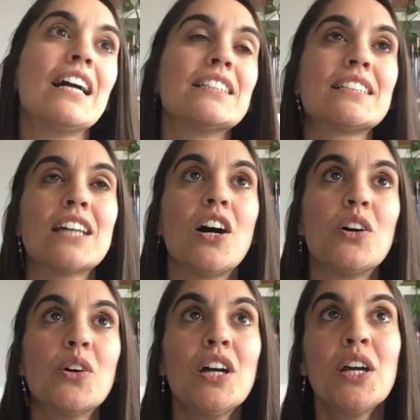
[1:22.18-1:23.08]

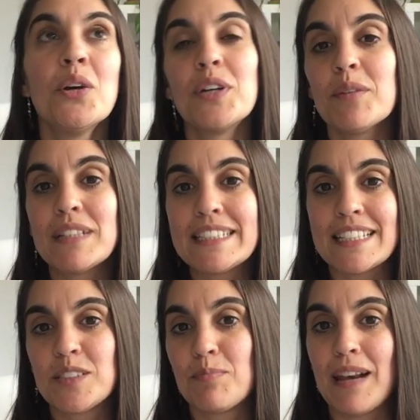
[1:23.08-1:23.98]
So we don't really
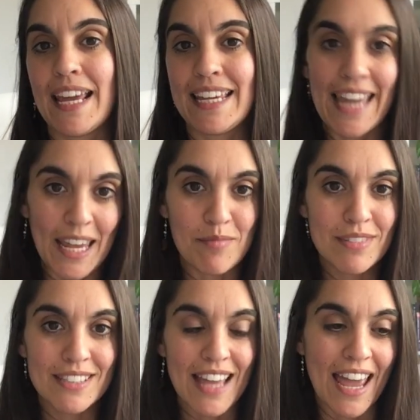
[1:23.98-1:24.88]
tend to play
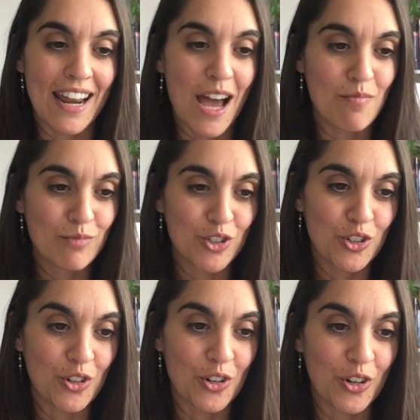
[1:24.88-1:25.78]
games, and I'm
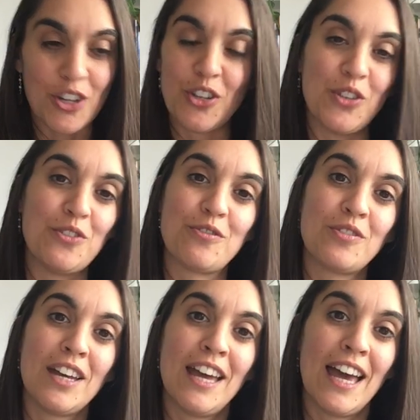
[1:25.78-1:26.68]
sure you've
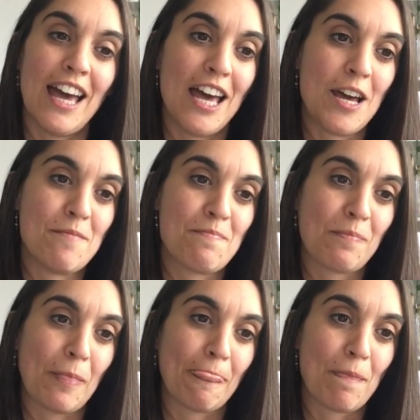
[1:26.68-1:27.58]

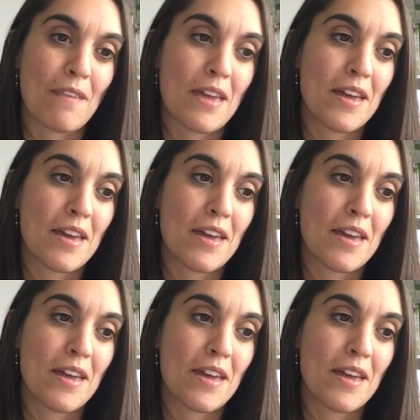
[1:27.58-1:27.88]
been